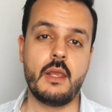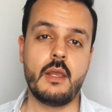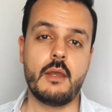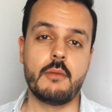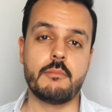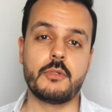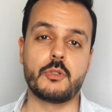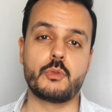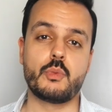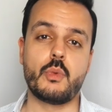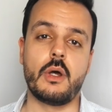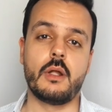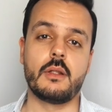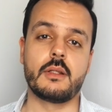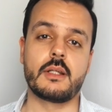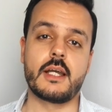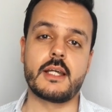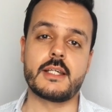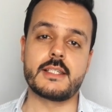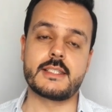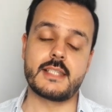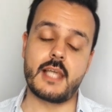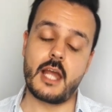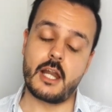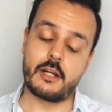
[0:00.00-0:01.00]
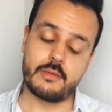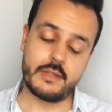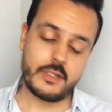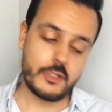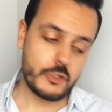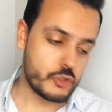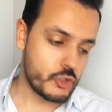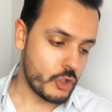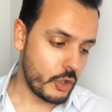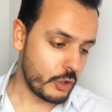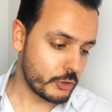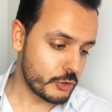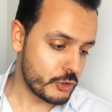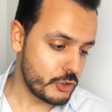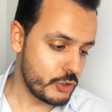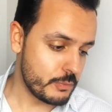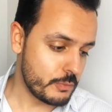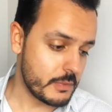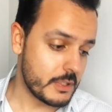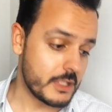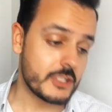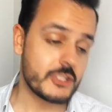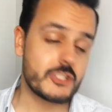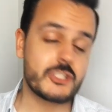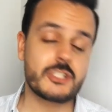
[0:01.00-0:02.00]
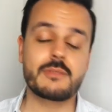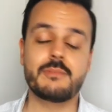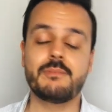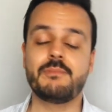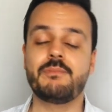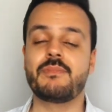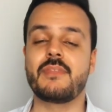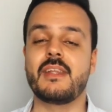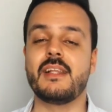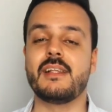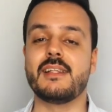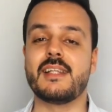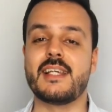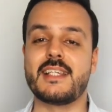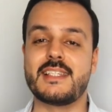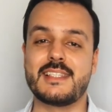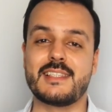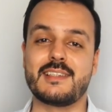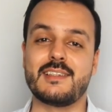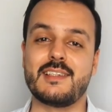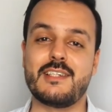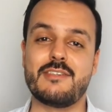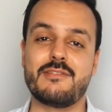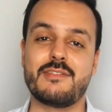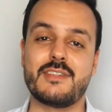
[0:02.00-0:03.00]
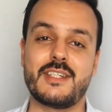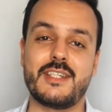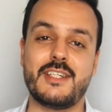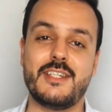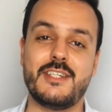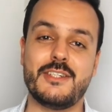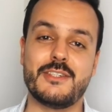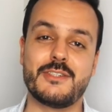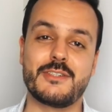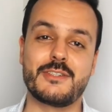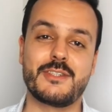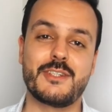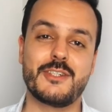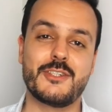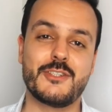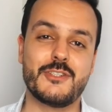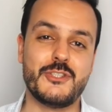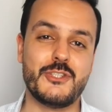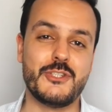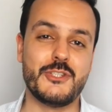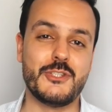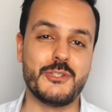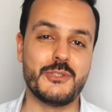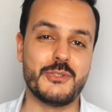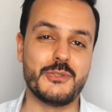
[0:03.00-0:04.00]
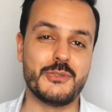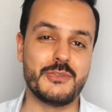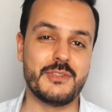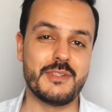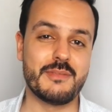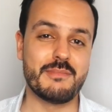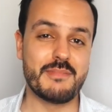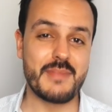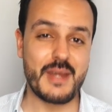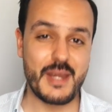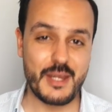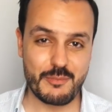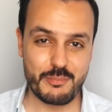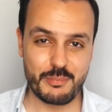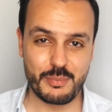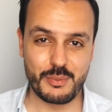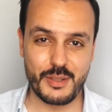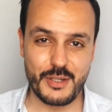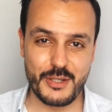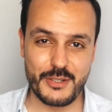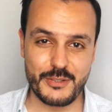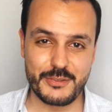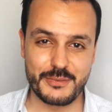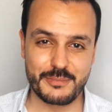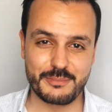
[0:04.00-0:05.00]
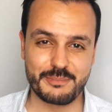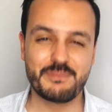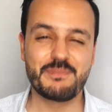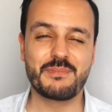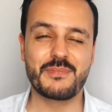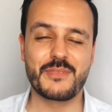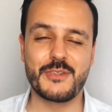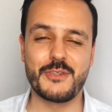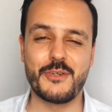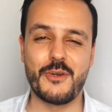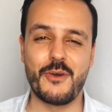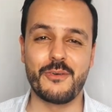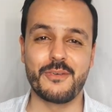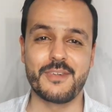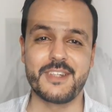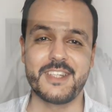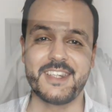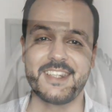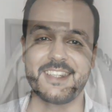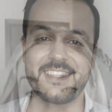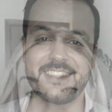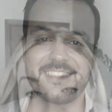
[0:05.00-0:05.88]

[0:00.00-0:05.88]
But well, guys, I already talked too much. Let's leave it here to the main player, Govind.